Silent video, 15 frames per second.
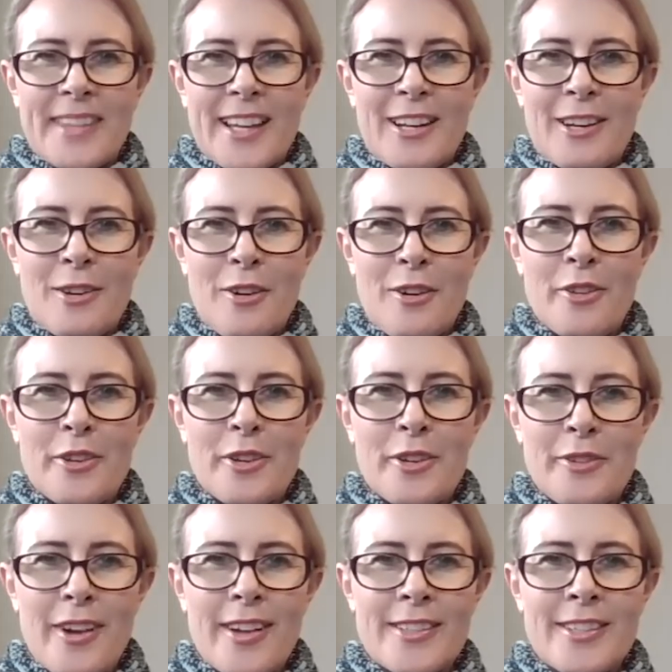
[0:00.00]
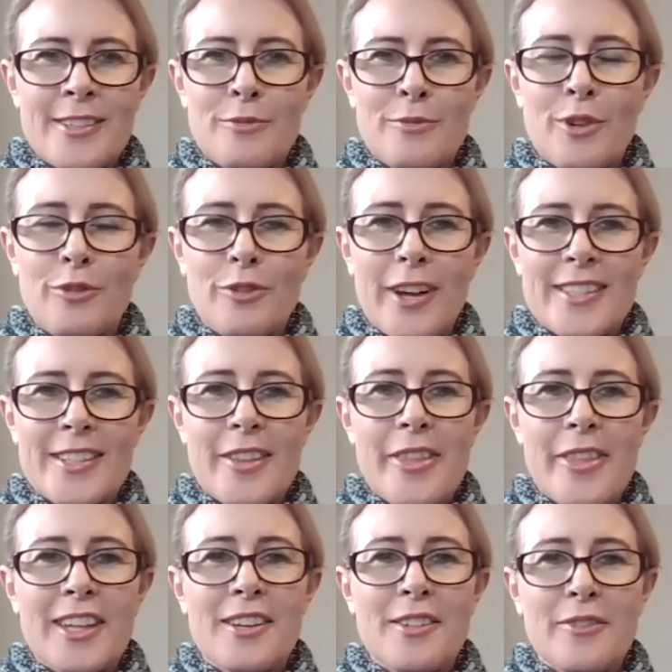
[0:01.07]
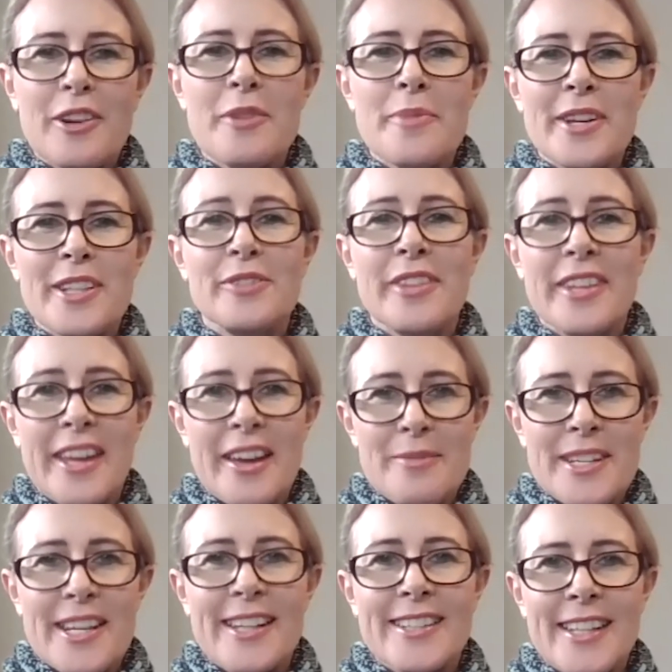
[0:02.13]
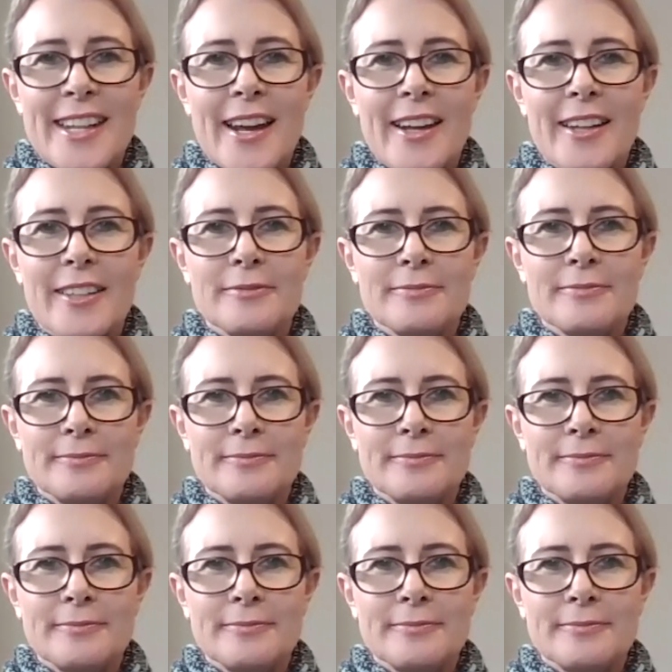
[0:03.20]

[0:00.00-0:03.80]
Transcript: a lot on the horizon. Well, Frazer, thank you very much for the update today.